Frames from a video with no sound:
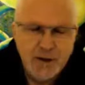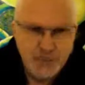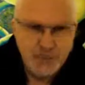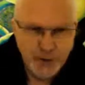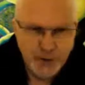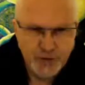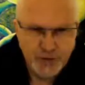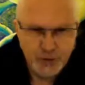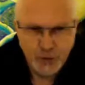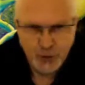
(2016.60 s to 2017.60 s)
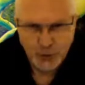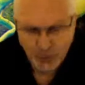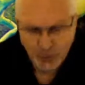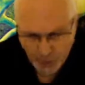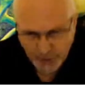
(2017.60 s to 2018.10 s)
The person who
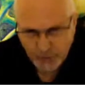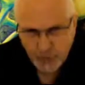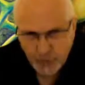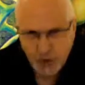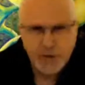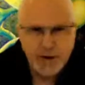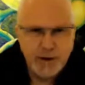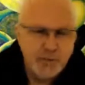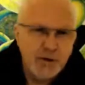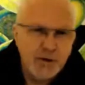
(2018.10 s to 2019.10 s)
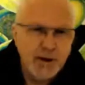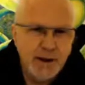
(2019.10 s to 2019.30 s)
ran over him